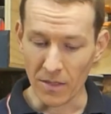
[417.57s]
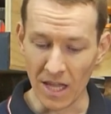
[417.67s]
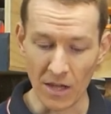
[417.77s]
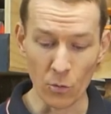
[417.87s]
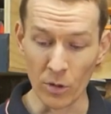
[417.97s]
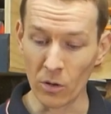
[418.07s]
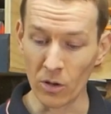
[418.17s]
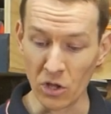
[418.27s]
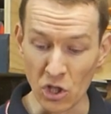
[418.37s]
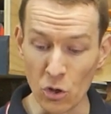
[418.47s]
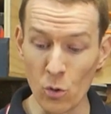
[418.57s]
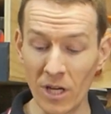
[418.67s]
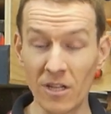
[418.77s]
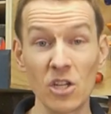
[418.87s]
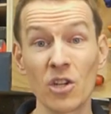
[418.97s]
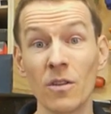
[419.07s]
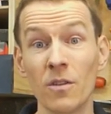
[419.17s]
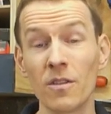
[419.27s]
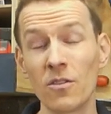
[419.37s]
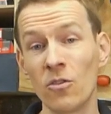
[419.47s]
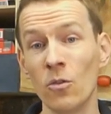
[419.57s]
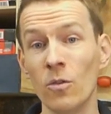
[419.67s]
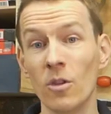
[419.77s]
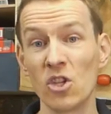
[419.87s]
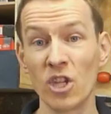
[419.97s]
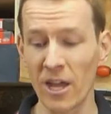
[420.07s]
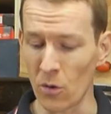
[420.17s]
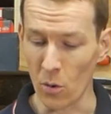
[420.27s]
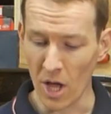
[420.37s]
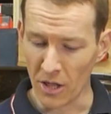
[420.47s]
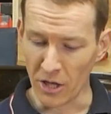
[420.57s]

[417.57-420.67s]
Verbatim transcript: They're the real new additions to the channel.